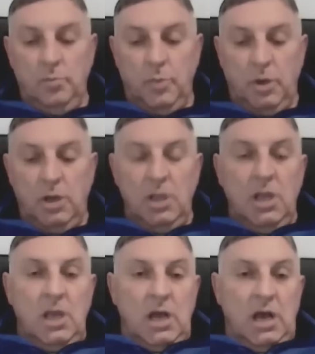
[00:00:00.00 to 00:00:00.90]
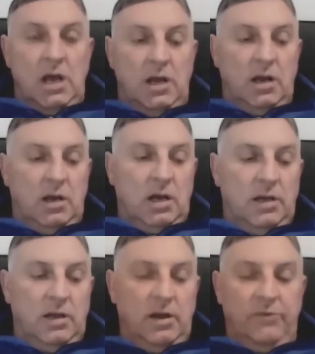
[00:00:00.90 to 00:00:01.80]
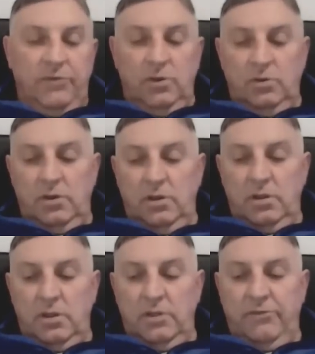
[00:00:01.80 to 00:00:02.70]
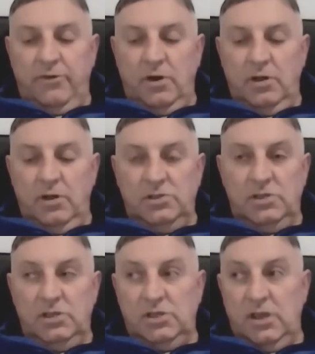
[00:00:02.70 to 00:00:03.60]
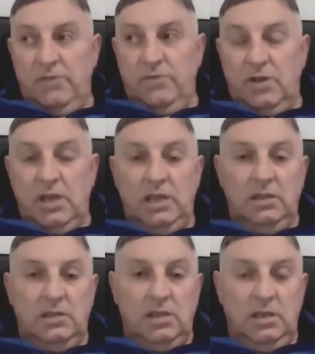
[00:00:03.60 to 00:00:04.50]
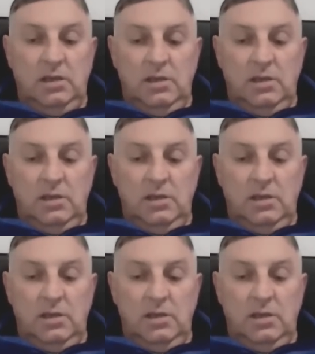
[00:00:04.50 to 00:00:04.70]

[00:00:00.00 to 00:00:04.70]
but I feel that the fans deserve the right to